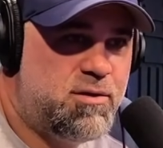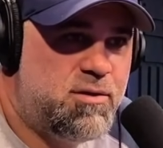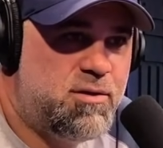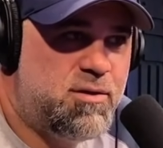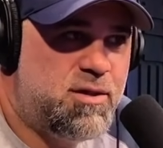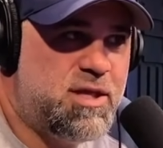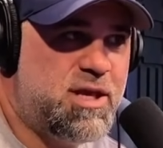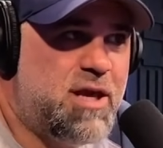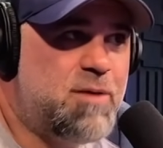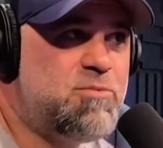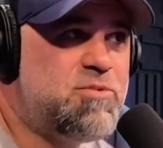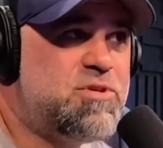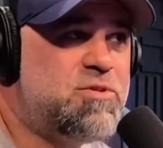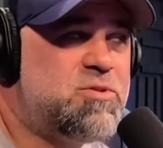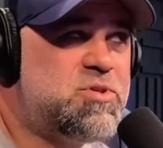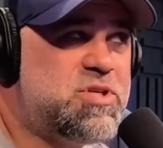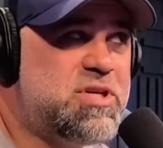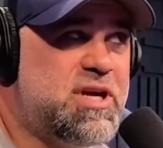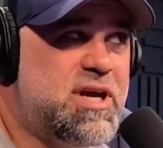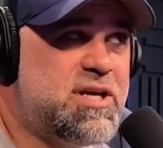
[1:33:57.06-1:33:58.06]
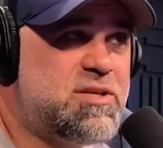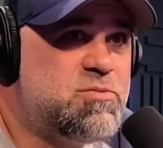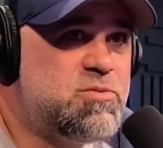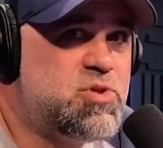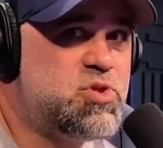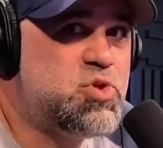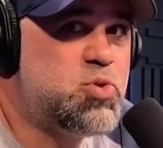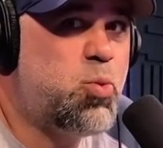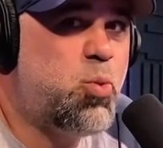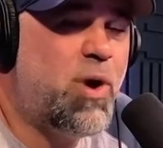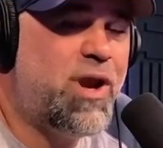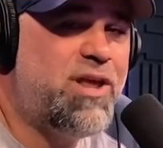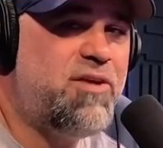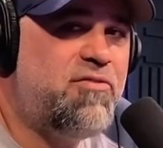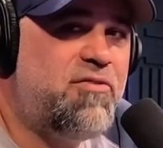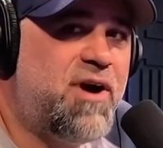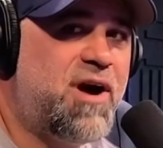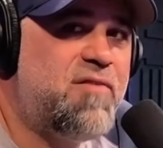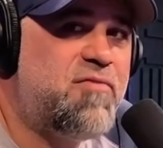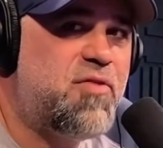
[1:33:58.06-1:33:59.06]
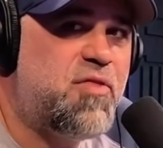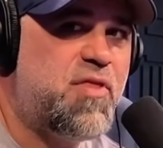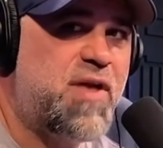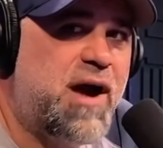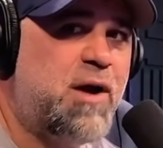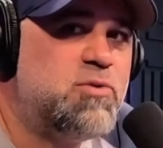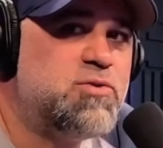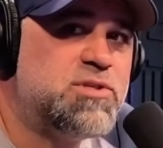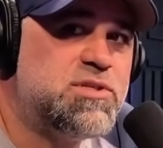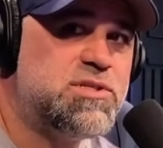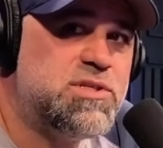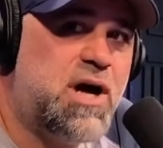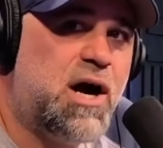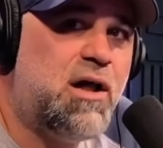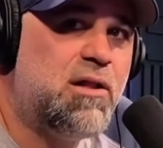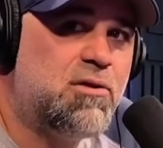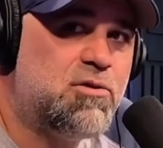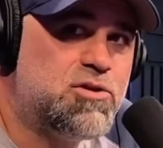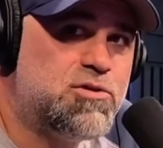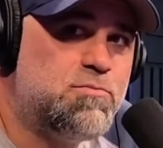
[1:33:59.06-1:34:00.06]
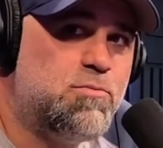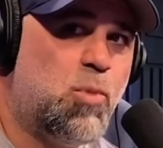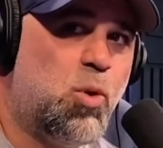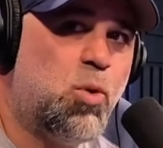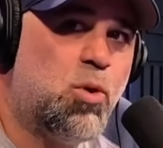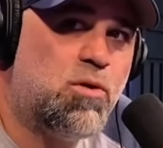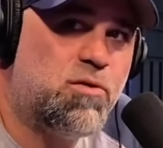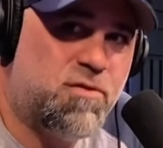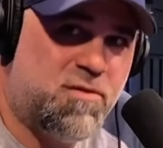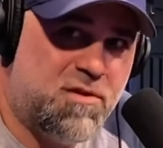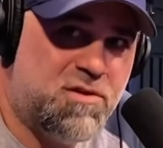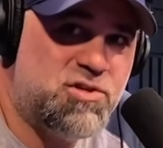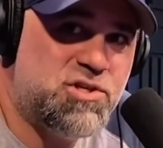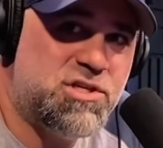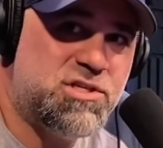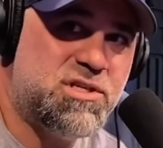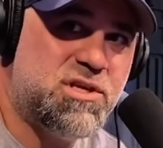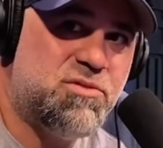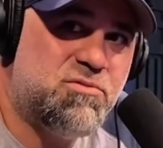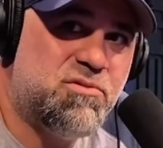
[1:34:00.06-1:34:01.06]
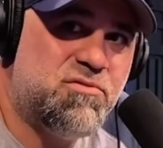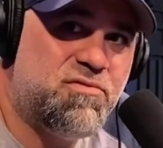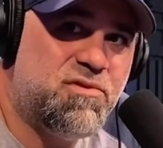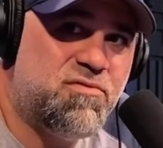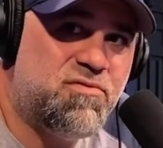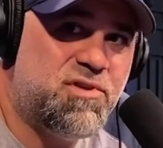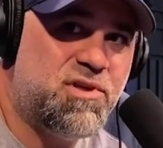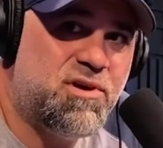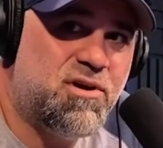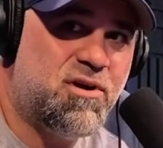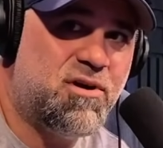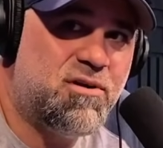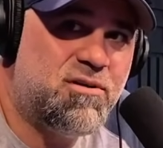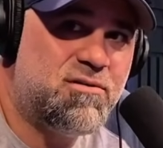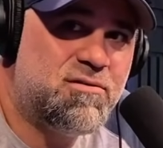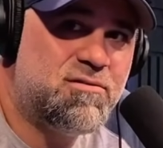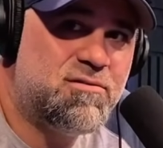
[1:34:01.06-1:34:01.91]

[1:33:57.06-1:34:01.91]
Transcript: The M2 CS was $25,000 more than the GT350R.